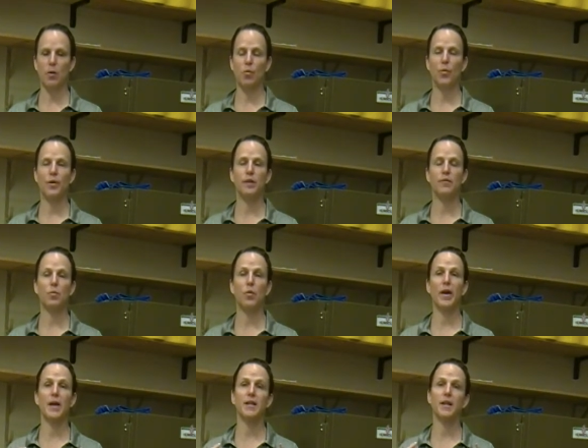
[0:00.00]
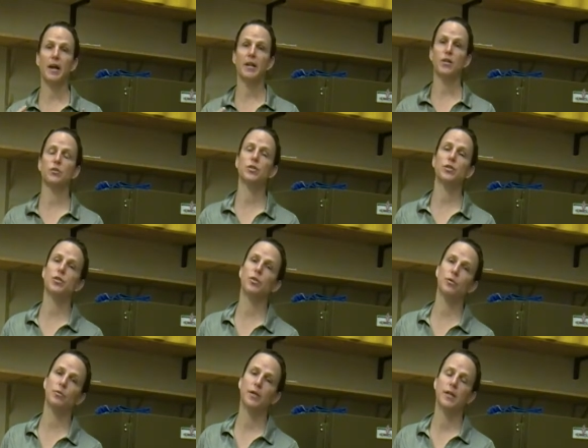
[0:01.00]
Now, the way I'd like you to
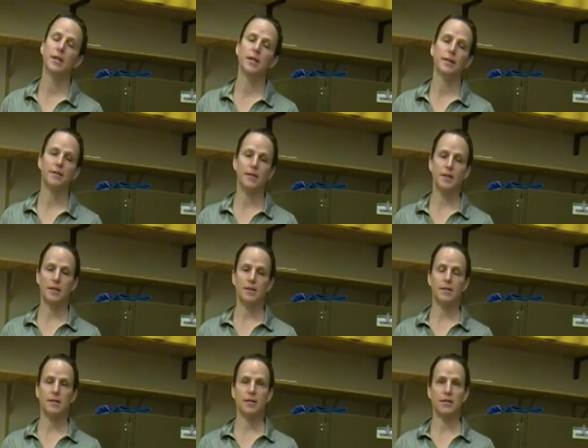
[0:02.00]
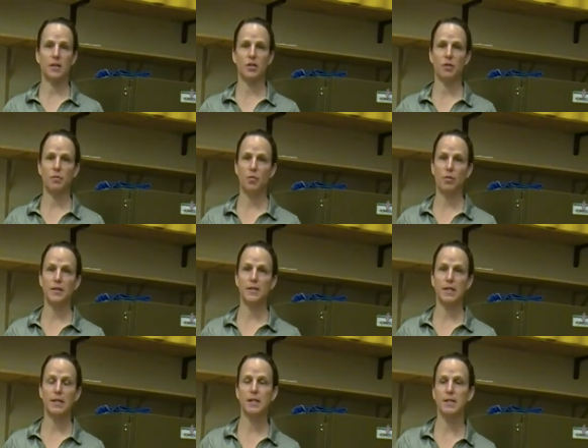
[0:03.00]
do these discussion
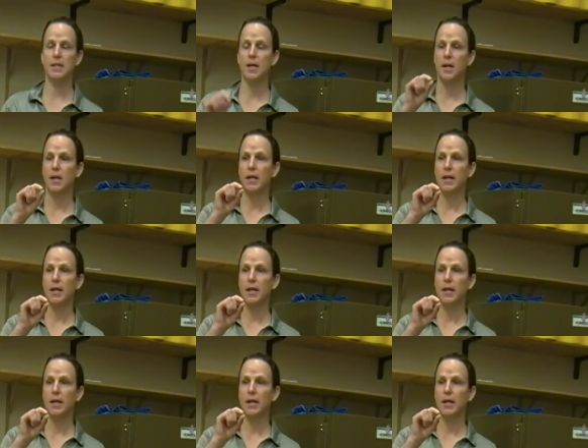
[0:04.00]
boards is